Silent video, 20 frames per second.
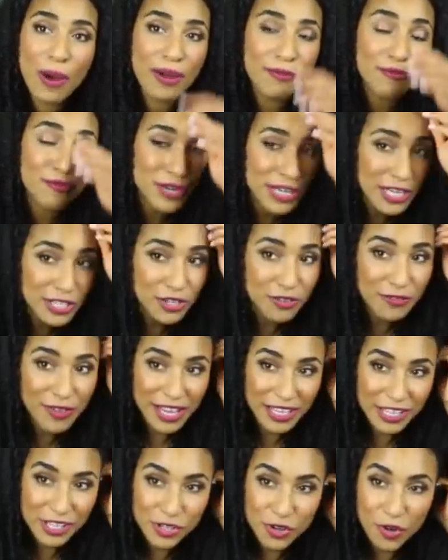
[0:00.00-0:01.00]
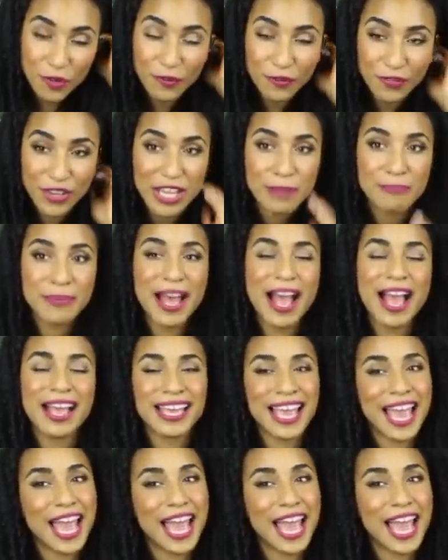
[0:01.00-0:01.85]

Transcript: I really do value your feedback.